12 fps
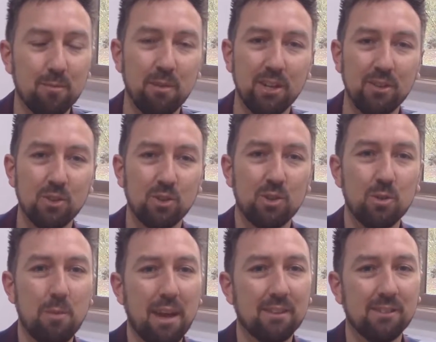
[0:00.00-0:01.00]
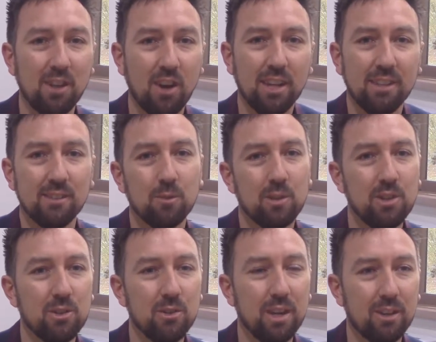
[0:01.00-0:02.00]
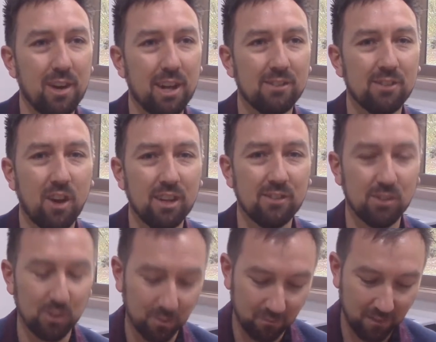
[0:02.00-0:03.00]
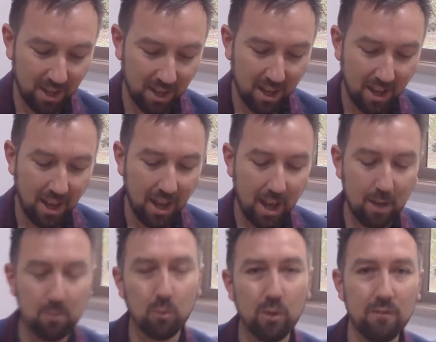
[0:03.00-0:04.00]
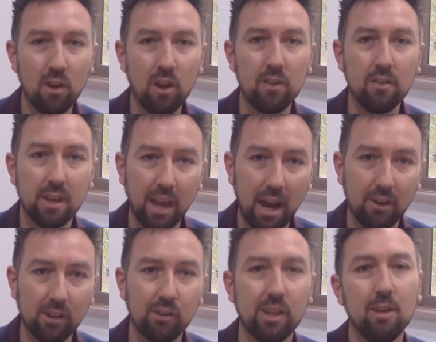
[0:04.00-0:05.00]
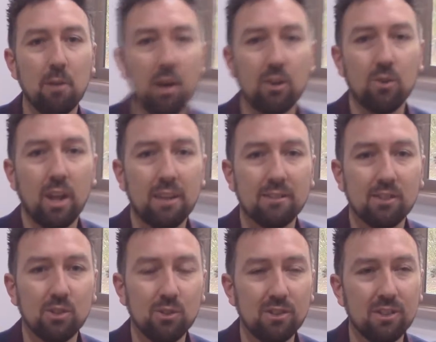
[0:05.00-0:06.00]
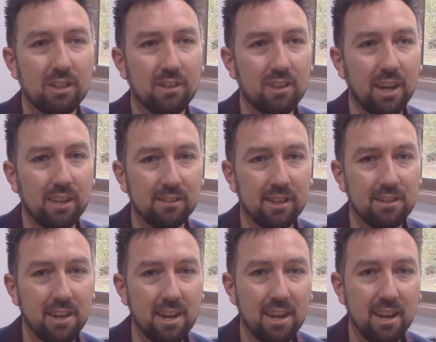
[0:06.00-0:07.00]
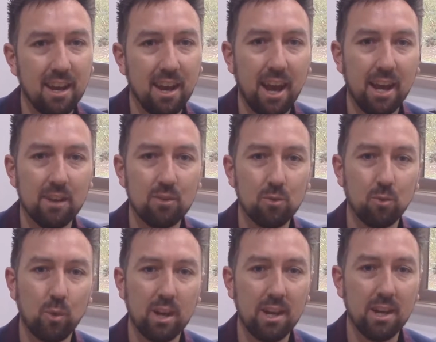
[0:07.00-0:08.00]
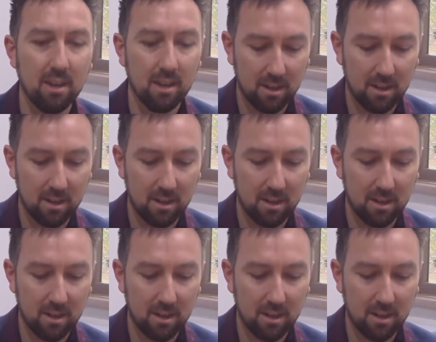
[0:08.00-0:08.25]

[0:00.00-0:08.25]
here to talk to you about the science that we do at Orana Steiner School. We follow the ACARA curriculum like all other schools in the ACT, and we